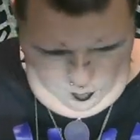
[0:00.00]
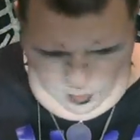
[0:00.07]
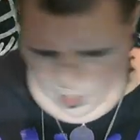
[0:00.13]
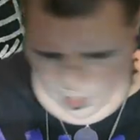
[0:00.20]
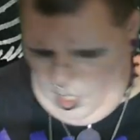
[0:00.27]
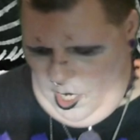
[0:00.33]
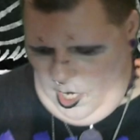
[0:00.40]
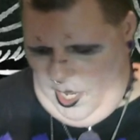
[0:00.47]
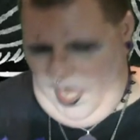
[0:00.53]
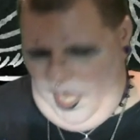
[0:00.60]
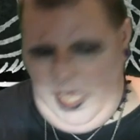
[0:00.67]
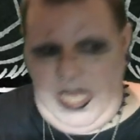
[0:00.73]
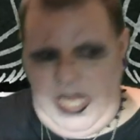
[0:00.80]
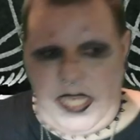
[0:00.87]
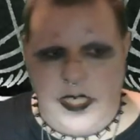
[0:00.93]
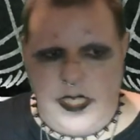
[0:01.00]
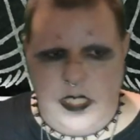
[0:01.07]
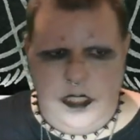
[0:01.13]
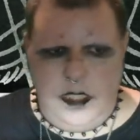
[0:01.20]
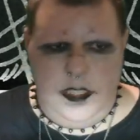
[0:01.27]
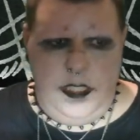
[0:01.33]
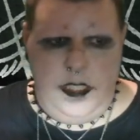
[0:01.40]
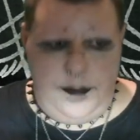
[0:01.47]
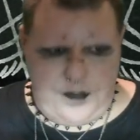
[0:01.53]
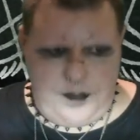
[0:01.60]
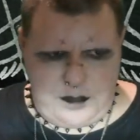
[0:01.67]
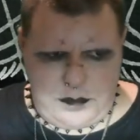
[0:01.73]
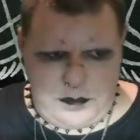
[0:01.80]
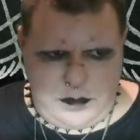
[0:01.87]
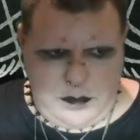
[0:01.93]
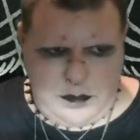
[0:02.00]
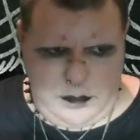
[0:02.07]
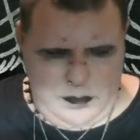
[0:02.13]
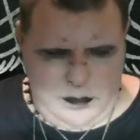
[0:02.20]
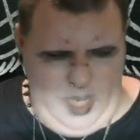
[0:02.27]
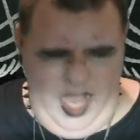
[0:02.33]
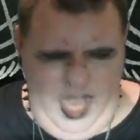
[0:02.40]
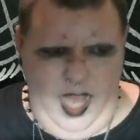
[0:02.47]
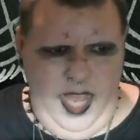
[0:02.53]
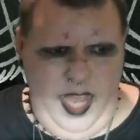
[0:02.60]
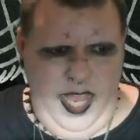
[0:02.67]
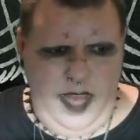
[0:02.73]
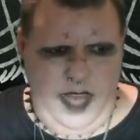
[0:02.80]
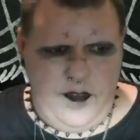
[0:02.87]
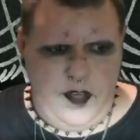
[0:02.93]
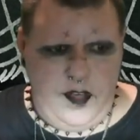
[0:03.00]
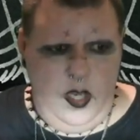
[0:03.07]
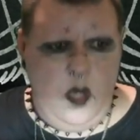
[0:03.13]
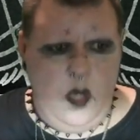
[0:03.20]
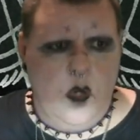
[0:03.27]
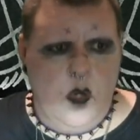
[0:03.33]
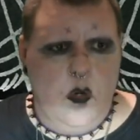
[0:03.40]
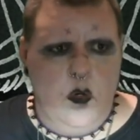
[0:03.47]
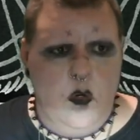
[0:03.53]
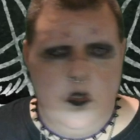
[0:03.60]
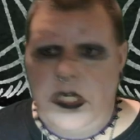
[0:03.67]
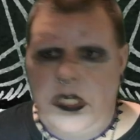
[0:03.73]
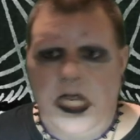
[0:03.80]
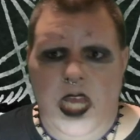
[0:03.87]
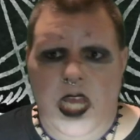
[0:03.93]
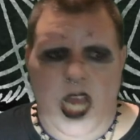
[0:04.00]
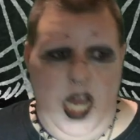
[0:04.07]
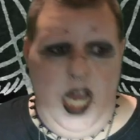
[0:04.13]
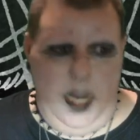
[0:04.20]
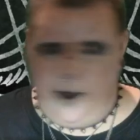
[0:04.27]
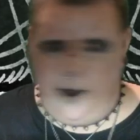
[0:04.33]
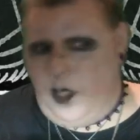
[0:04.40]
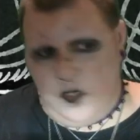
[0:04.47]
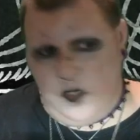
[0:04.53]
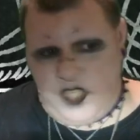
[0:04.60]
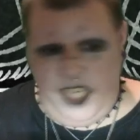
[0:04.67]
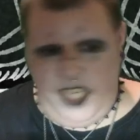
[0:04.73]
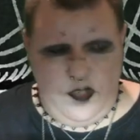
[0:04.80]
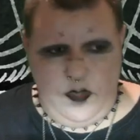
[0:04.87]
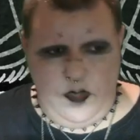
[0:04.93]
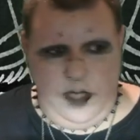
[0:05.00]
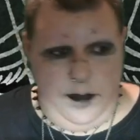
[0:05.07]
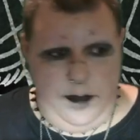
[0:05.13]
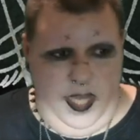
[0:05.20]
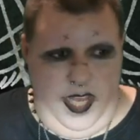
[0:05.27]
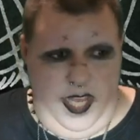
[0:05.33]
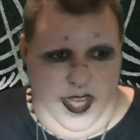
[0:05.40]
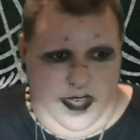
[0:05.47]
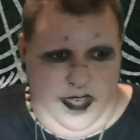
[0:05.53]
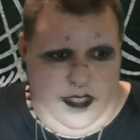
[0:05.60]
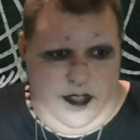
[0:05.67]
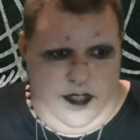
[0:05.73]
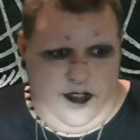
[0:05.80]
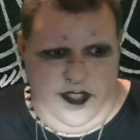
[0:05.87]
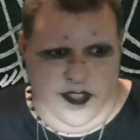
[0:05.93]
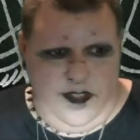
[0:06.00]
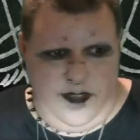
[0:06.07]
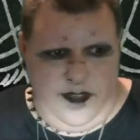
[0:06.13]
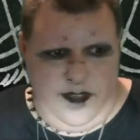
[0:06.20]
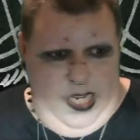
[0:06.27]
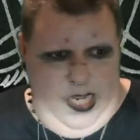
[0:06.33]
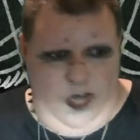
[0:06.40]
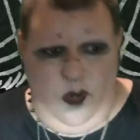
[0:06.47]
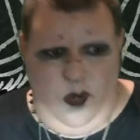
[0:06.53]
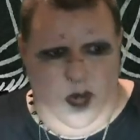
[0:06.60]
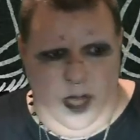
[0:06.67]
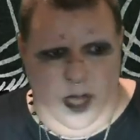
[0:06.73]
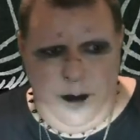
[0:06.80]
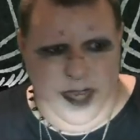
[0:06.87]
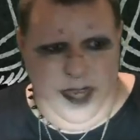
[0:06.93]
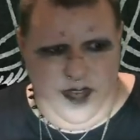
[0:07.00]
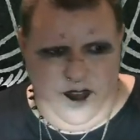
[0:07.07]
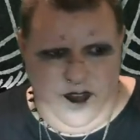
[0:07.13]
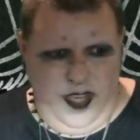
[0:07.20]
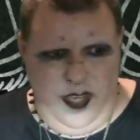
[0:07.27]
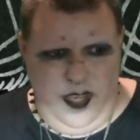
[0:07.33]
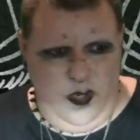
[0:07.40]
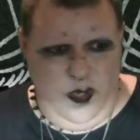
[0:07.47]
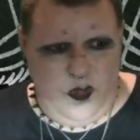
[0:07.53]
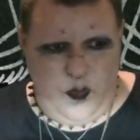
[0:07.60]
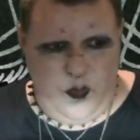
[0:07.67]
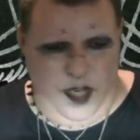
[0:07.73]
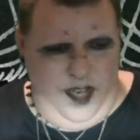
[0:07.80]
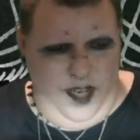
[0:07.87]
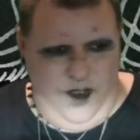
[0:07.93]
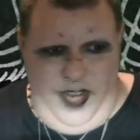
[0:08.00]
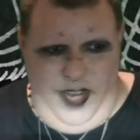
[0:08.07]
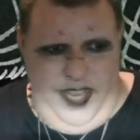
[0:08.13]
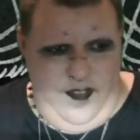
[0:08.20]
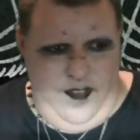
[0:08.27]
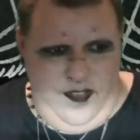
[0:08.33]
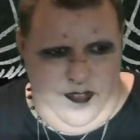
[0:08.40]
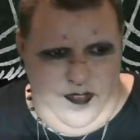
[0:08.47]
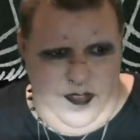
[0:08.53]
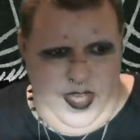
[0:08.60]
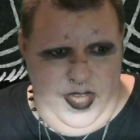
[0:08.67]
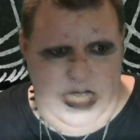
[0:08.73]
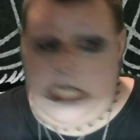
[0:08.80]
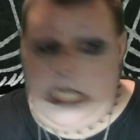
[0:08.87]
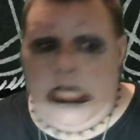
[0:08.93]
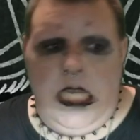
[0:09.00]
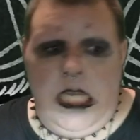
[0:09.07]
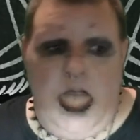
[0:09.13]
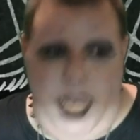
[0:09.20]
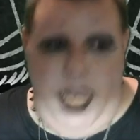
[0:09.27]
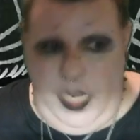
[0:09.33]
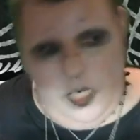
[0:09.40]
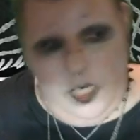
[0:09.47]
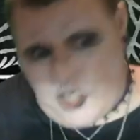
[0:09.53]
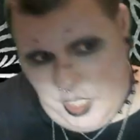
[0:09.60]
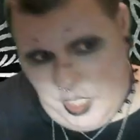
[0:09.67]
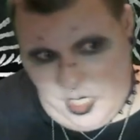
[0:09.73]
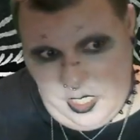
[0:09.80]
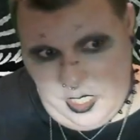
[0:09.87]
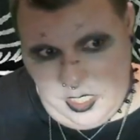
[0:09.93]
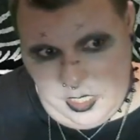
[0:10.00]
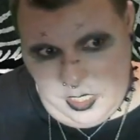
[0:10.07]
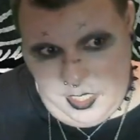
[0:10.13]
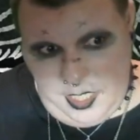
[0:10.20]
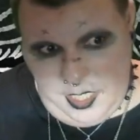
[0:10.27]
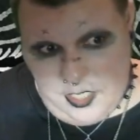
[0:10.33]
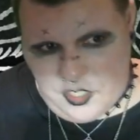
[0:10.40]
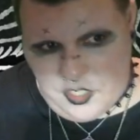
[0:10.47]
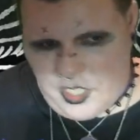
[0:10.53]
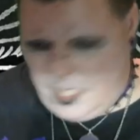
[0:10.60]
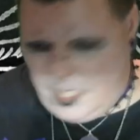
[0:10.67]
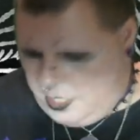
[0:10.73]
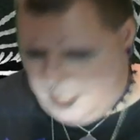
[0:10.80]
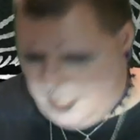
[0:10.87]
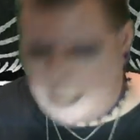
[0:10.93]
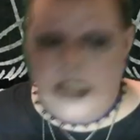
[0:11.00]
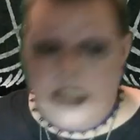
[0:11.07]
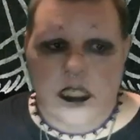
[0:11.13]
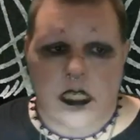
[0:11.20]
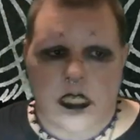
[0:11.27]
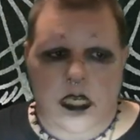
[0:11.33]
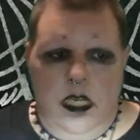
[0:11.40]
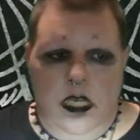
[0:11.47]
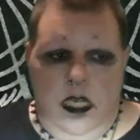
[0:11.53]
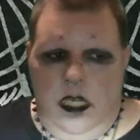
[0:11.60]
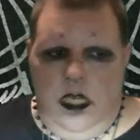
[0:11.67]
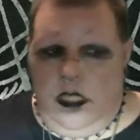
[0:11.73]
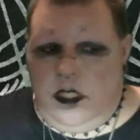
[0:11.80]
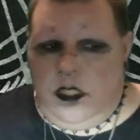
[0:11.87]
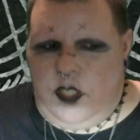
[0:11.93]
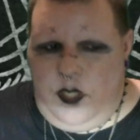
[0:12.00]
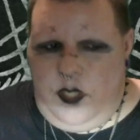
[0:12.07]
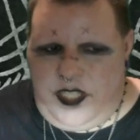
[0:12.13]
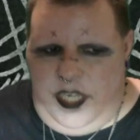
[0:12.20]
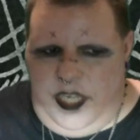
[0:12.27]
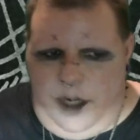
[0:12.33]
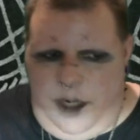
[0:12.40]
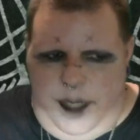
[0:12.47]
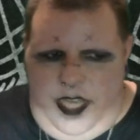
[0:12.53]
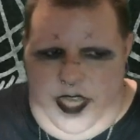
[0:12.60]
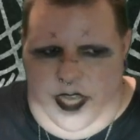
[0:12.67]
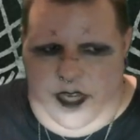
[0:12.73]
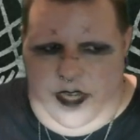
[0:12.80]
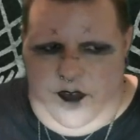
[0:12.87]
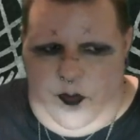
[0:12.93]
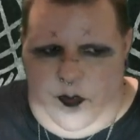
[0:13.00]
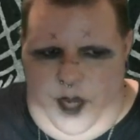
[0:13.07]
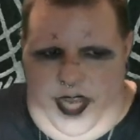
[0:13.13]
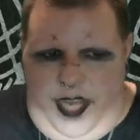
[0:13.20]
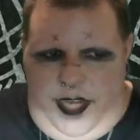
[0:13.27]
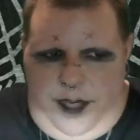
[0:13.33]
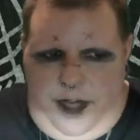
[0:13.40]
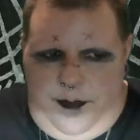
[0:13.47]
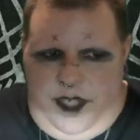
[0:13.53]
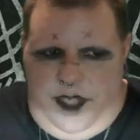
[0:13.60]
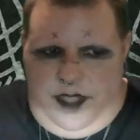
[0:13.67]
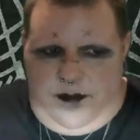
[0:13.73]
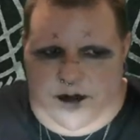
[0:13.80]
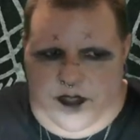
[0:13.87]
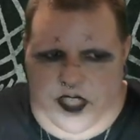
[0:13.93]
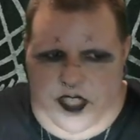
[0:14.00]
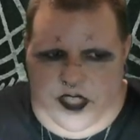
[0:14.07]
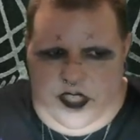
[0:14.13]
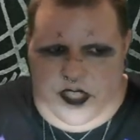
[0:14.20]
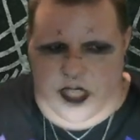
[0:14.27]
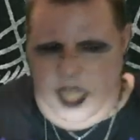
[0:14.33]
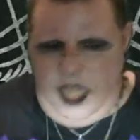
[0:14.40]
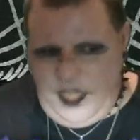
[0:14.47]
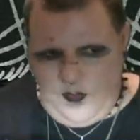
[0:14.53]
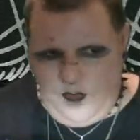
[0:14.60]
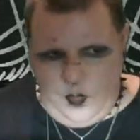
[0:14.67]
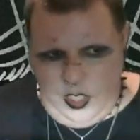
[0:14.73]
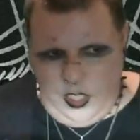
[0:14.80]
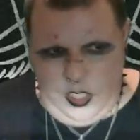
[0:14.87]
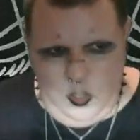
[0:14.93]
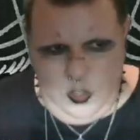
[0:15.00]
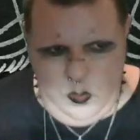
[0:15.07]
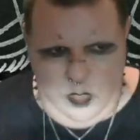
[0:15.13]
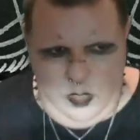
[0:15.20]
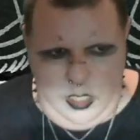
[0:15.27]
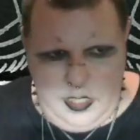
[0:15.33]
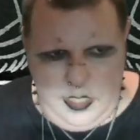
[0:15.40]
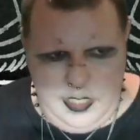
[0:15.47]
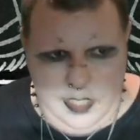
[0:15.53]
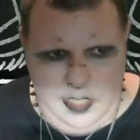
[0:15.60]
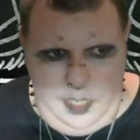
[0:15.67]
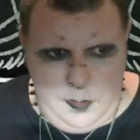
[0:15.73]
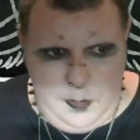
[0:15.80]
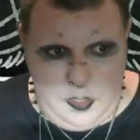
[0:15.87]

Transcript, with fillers: and I have no upload schedule in mind. It's just, you know, I'll make videos whenever I have the energy and inclination. So it's going to be kind of erratic, but such is life when you are disabled.